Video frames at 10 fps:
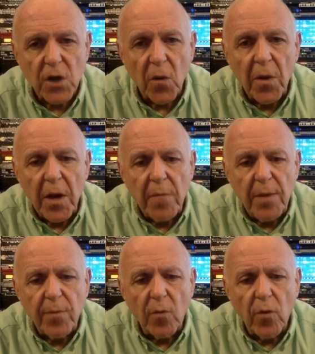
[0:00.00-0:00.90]
So
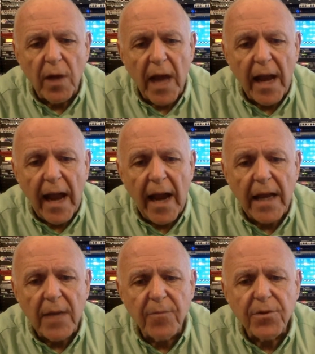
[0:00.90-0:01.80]
people will get
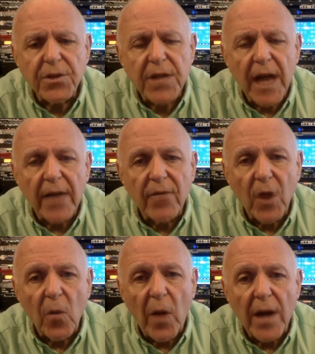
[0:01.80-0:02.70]
80% of
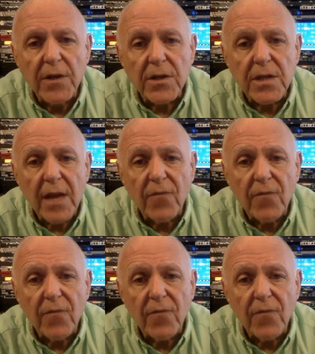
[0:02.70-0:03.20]
their wages